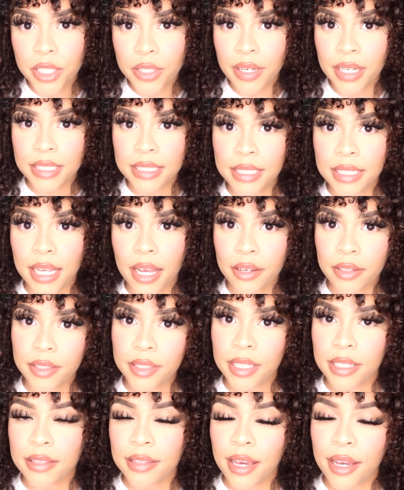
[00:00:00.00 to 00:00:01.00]
so you guys can
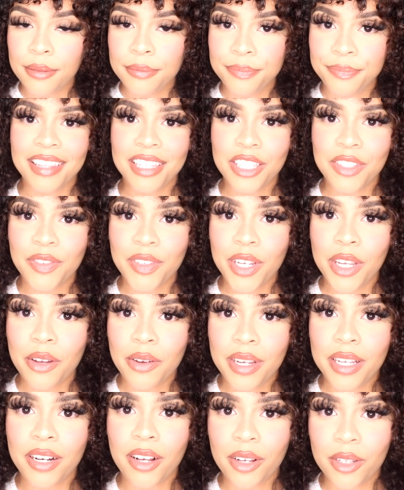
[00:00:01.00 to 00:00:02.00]
calculate that. This
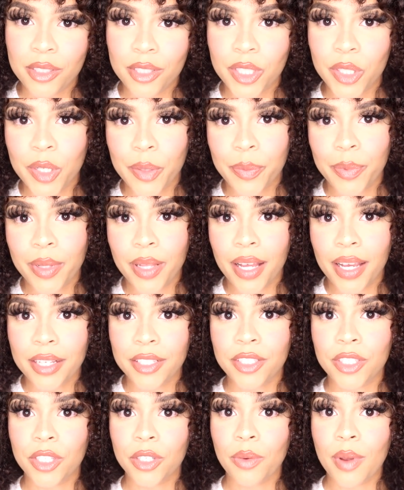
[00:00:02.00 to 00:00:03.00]
video can also
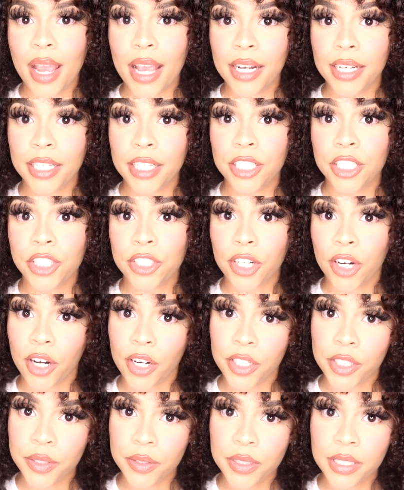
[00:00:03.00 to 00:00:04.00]
apply to any
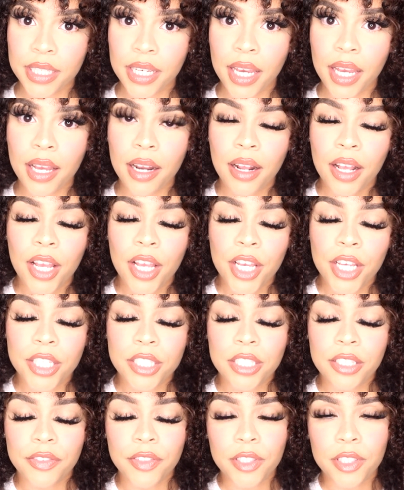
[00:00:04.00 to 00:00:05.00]
chart you look at.
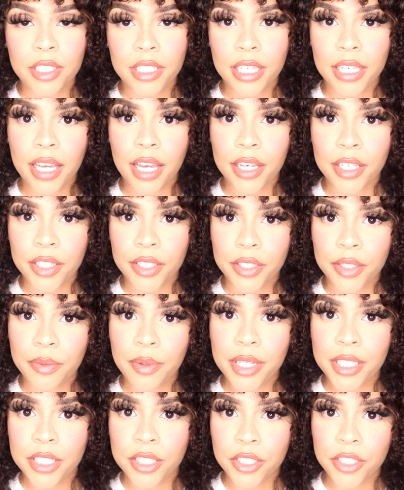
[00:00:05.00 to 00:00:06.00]
So if you're looking at your
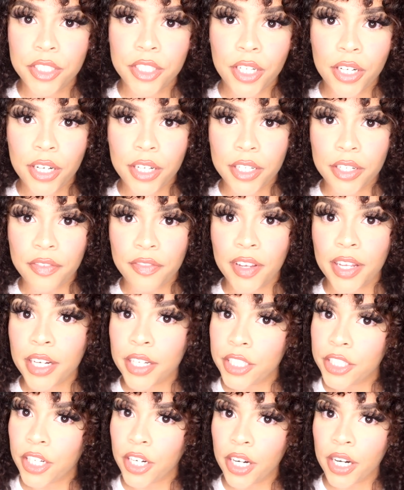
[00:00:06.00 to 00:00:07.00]
Western chart, your
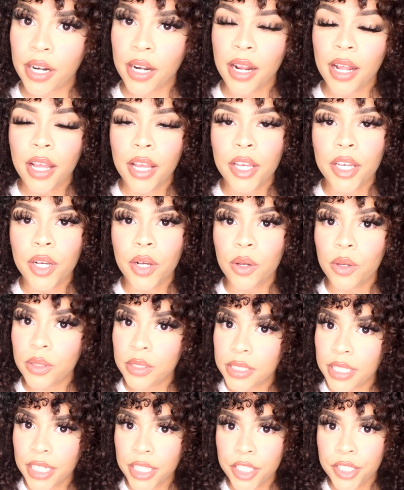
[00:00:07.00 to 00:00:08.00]
Vedic chart,
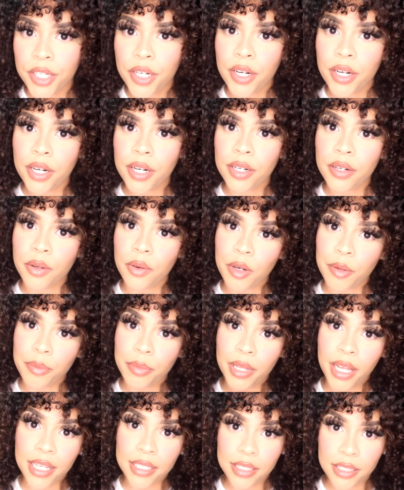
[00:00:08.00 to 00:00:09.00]
whole sign chart, or
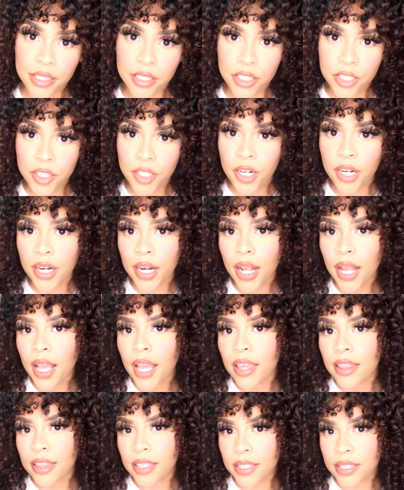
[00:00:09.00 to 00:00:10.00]
Placidus chart,
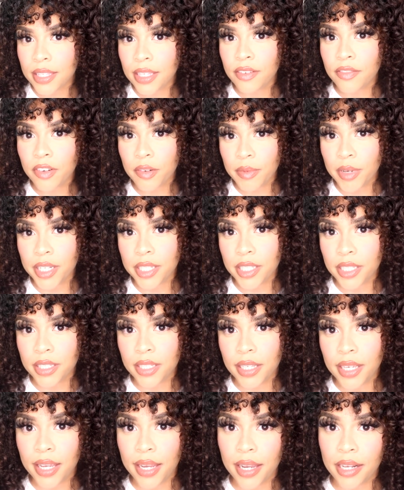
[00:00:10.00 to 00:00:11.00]
this
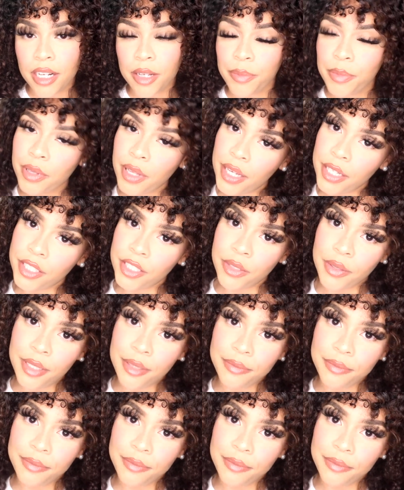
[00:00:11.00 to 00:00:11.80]
information can apply to